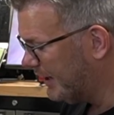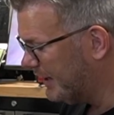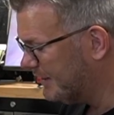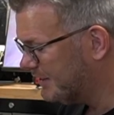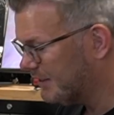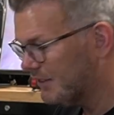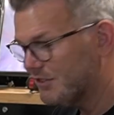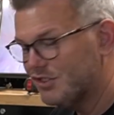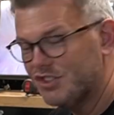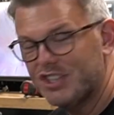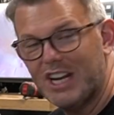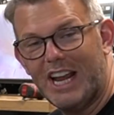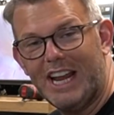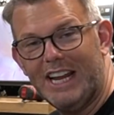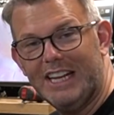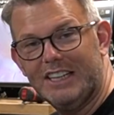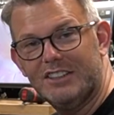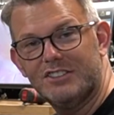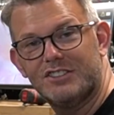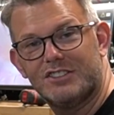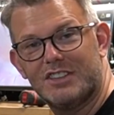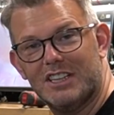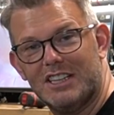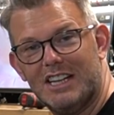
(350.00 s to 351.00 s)
is I've
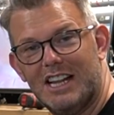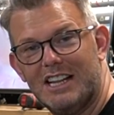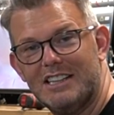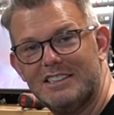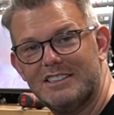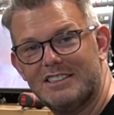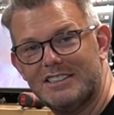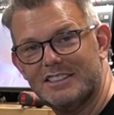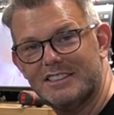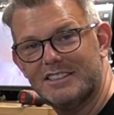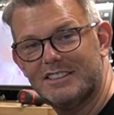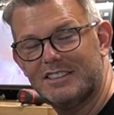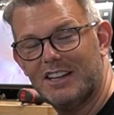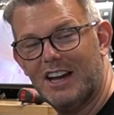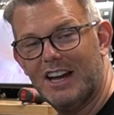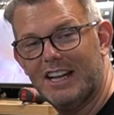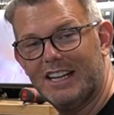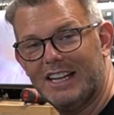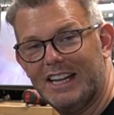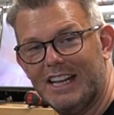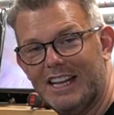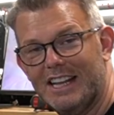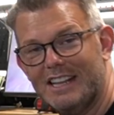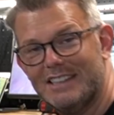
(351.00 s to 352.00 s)
changed the lens
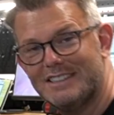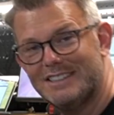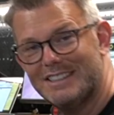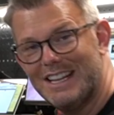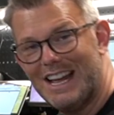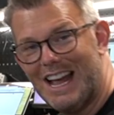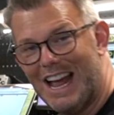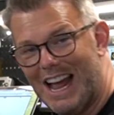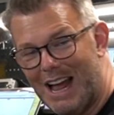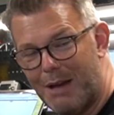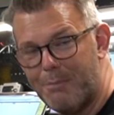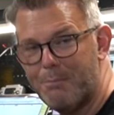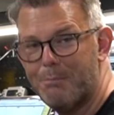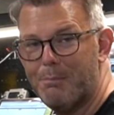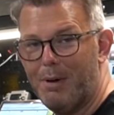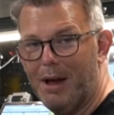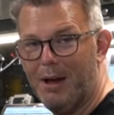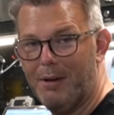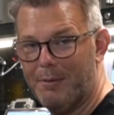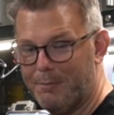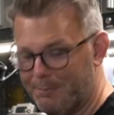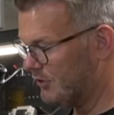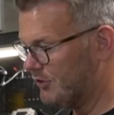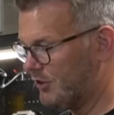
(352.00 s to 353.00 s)
inside here to
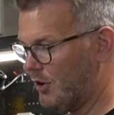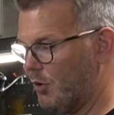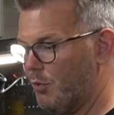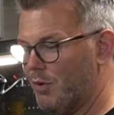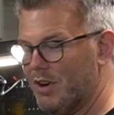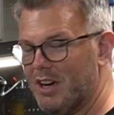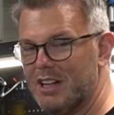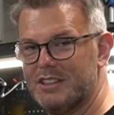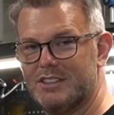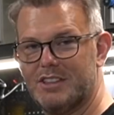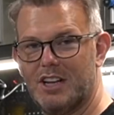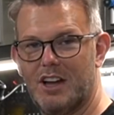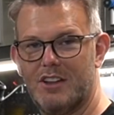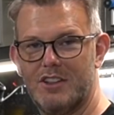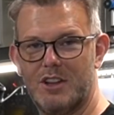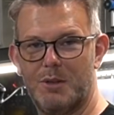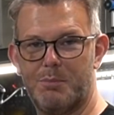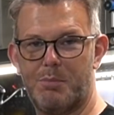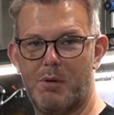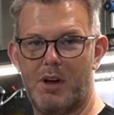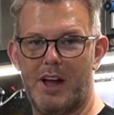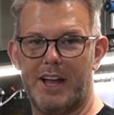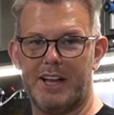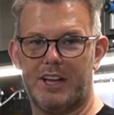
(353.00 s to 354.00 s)
amber. So when I turn the
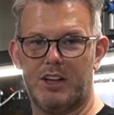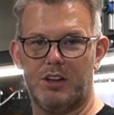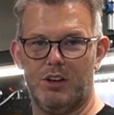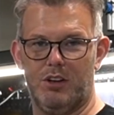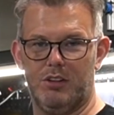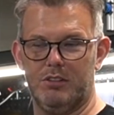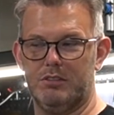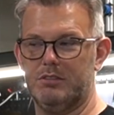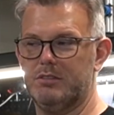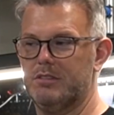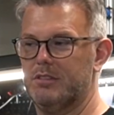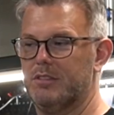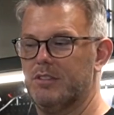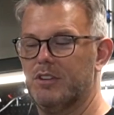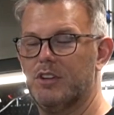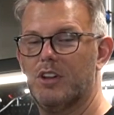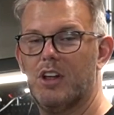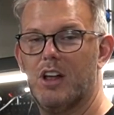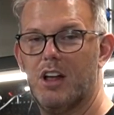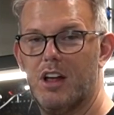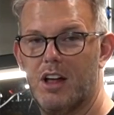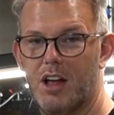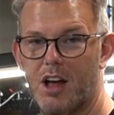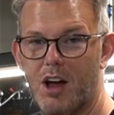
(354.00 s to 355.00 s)
bike on,
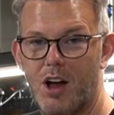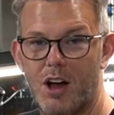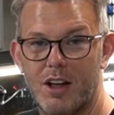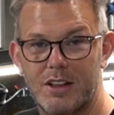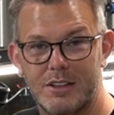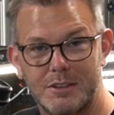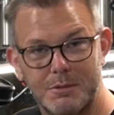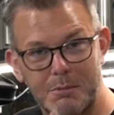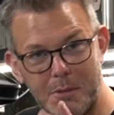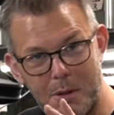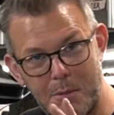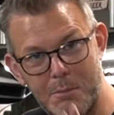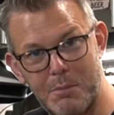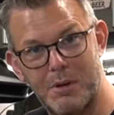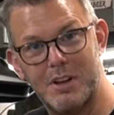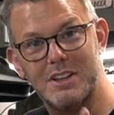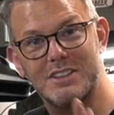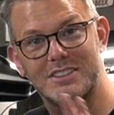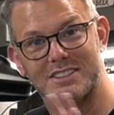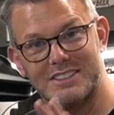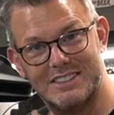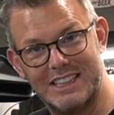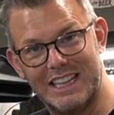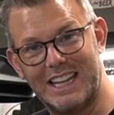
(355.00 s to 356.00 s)
remember,
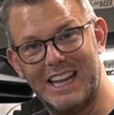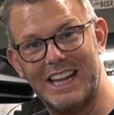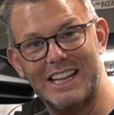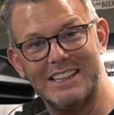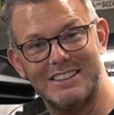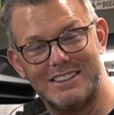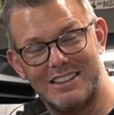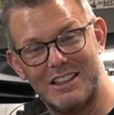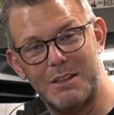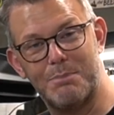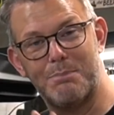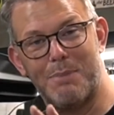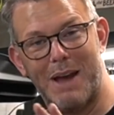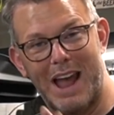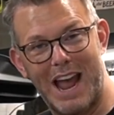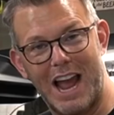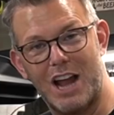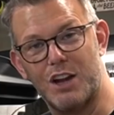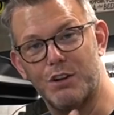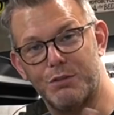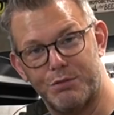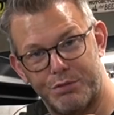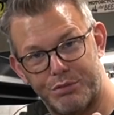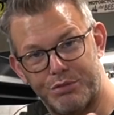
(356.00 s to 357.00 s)
sticking to the
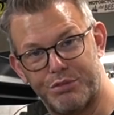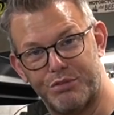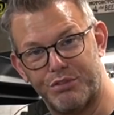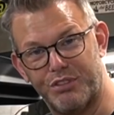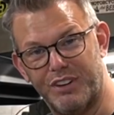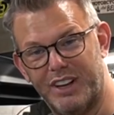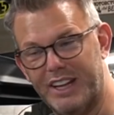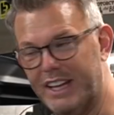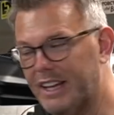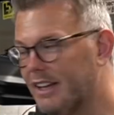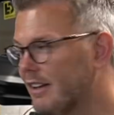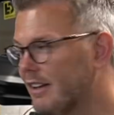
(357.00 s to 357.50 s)
pattern of 3,